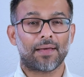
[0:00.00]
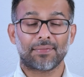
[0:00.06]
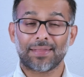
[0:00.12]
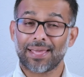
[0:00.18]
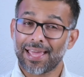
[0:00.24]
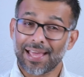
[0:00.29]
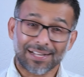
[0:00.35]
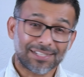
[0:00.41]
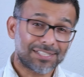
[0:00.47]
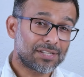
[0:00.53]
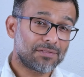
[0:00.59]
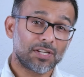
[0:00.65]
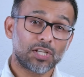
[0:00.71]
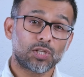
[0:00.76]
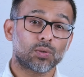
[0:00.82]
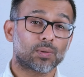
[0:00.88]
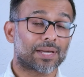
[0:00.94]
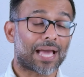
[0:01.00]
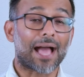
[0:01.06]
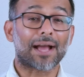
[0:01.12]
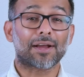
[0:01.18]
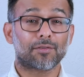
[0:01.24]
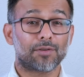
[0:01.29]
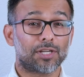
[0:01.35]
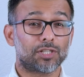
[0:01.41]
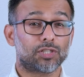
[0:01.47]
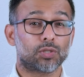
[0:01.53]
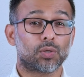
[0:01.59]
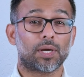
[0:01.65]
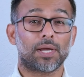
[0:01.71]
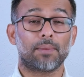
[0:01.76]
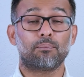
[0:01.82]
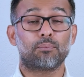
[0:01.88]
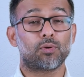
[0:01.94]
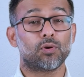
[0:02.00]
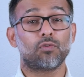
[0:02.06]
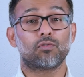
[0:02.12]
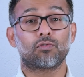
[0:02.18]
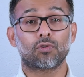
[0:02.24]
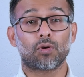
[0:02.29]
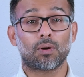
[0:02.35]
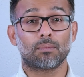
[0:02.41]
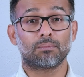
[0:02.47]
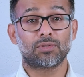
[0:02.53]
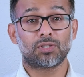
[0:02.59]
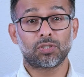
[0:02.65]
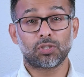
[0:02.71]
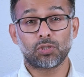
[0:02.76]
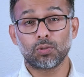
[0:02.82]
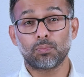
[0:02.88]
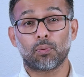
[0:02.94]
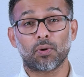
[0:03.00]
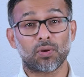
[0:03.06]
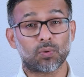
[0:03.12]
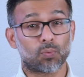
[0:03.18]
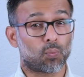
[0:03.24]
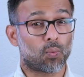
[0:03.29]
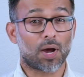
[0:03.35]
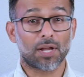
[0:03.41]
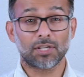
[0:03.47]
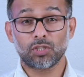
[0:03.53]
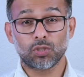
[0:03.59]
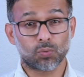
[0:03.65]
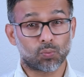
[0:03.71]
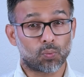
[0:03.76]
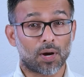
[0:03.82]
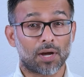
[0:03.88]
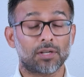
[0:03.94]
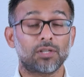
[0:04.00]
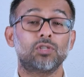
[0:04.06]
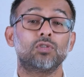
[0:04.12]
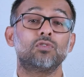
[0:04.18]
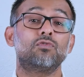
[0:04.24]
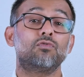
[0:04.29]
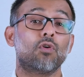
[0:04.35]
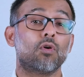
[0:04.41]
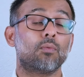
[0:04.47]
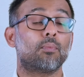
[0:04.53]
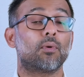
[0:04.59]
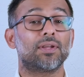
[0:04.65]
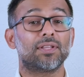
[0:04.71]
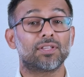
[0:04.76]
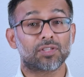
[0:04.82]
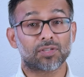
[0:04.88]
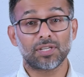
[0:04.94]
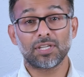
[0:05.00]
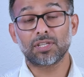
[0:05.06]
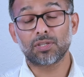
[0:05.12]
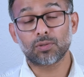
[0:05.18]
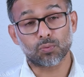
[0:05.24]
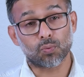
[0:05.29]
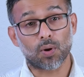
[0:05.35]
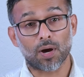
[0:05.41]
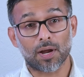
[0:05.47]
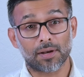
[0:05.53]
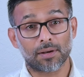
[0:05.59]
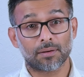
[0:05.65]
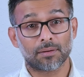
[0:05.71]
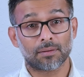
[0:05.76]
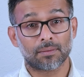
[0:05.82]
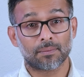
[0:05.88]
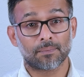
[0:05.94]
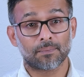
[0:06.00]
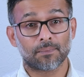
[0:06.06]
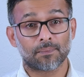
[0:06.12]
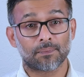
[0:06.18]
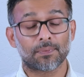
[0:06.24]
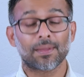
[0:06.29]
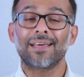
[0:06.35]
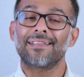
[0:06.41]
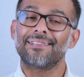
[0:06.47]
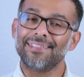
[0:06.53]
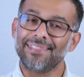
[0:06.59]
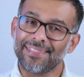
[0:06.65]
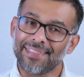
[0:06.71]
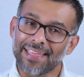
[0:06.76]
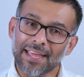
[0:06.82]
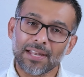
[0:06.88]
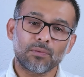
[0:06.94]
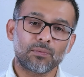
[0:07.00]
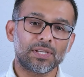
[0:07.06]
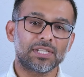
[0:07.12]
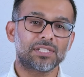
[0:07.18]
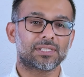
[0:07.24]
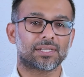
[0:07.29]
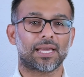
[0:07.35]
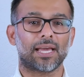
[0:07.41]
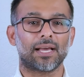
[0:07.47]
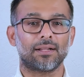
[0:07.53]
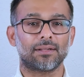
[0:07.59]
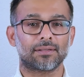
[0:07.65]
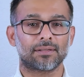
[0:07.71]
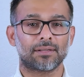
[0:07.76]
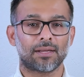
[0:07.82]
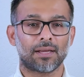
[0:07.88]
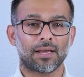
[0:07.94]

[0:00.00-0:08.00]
and the LTV to CAC ratio improved from 2.1 to 1 to 4.3 to 1. Then we scaled,